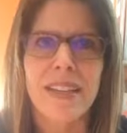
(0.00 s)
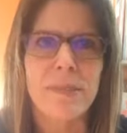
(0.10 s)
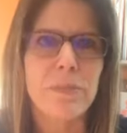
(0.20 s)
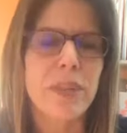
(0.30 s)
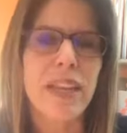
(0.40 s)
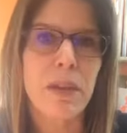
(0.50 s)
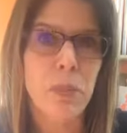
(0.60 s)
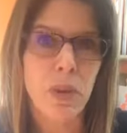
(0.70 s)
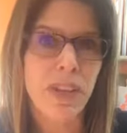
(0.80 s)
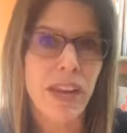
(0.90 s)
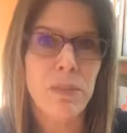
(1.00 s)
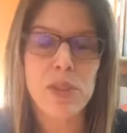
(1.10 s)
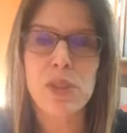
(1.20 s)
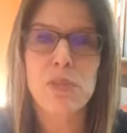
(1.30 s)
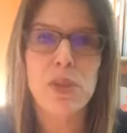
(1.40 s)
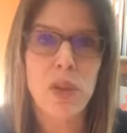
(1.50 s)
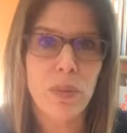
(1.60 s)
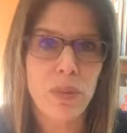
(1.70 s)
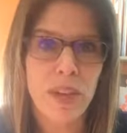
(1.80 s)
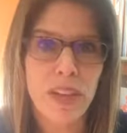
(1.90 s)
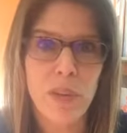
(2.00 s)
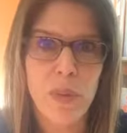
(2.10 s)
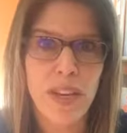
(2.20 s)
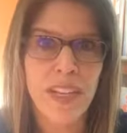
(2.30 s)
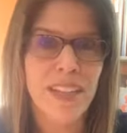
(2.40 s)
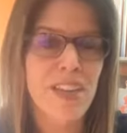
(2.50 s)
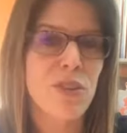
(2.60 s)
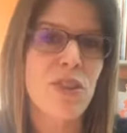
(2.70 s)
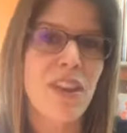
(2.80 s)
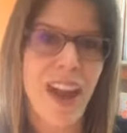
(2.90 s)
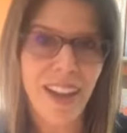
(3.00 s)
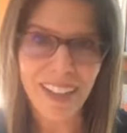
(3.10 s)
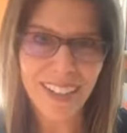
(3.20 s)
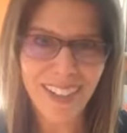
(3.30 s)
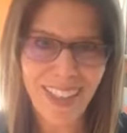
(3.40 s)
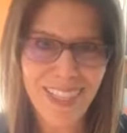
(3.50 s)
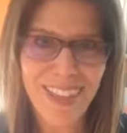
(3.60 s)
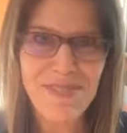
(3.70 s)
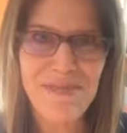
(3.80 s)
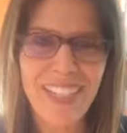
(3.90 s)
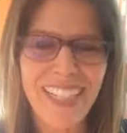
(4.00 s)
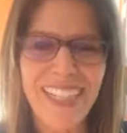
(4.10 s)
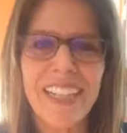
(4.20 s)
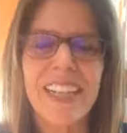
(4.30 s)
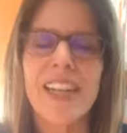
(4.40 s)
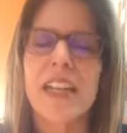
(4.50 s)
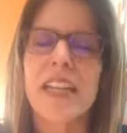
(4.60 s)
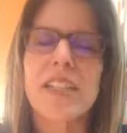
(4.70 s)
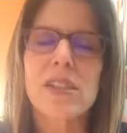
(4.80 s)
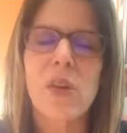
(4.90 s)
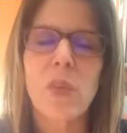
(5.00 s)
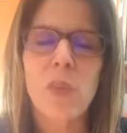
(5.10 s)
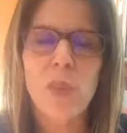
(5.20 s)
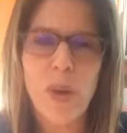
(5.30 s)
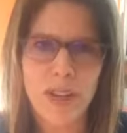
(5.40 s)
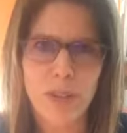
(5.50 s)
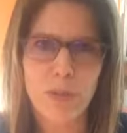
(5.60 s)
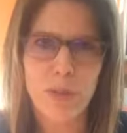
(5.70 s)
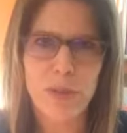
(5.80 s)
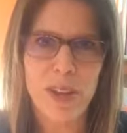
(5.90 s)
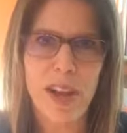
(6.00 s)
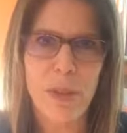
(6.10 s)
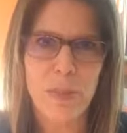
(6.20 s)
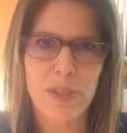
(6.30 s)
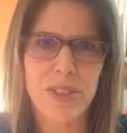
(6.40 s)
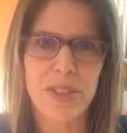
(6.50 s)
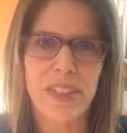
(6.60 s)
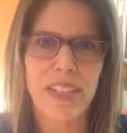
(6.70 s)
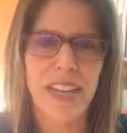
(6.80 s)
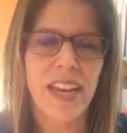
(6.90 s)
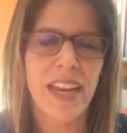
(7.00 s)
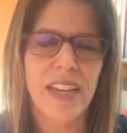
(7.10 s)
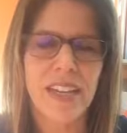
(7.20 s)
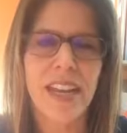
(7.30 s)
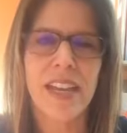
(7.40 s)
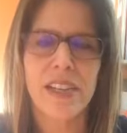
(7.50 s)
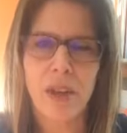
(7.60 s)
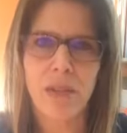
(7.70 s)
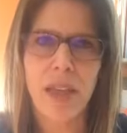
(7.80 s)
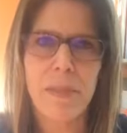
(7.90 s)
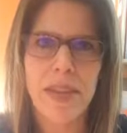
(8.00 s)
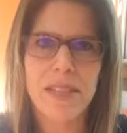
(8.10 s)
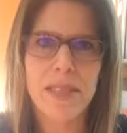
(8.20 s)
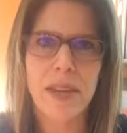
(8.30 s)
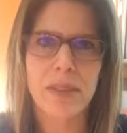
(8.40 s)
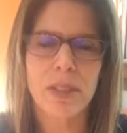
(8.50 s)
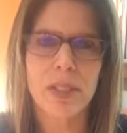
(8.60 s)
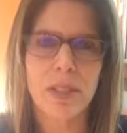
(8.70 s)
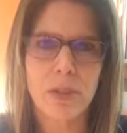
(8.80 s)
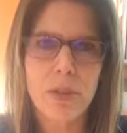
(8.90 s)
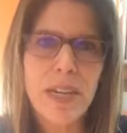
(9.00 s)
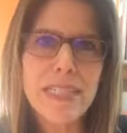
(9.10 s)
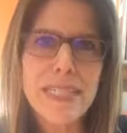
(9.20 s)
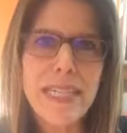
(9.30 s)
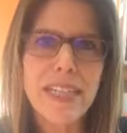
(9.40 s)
playing a board game, which you know they're not going to win in, and you're not going to let them win. It's a wonderful opportunity. And I know that may sound a little crazy and